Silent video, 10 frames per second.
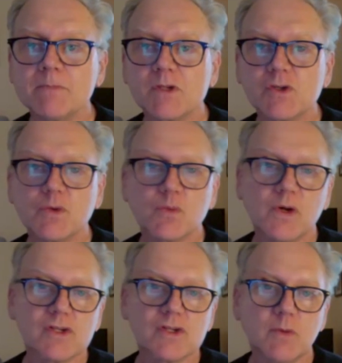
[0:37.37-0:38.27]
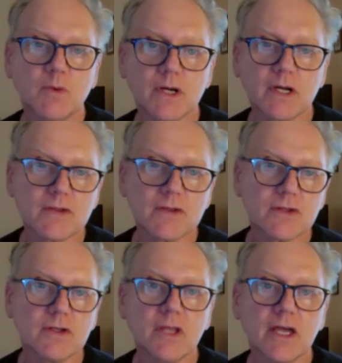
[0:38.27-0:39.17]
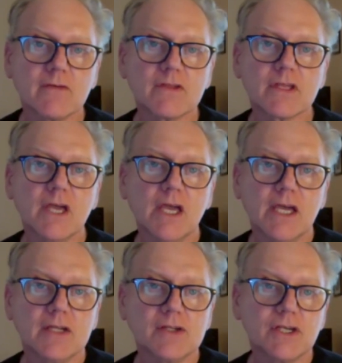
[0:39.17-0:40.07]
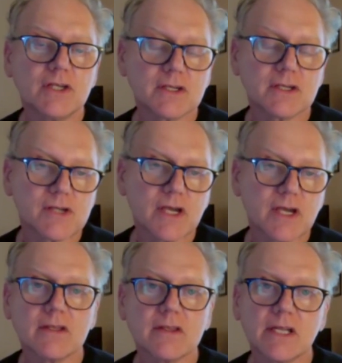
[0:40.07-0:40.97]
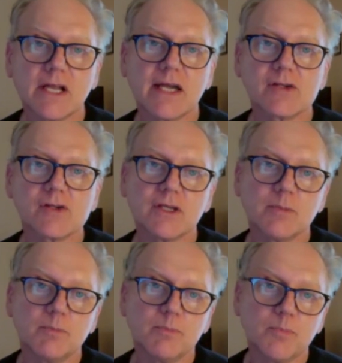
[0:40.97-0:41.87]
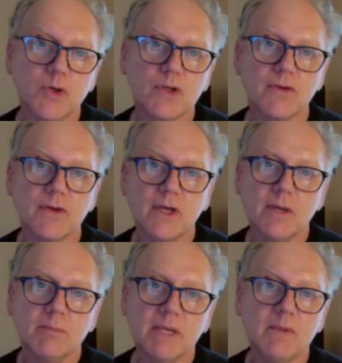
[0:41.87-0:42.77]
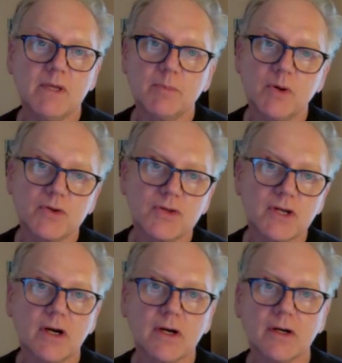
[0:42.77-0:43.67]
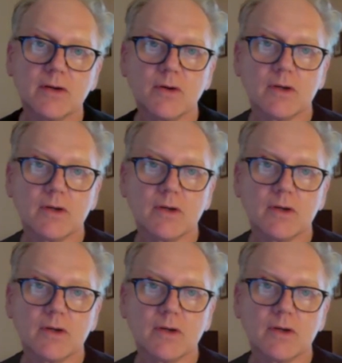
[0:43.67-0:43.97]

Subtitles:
she was watching me work on still lifes, and she suggested that I actually put maybe a postcard or a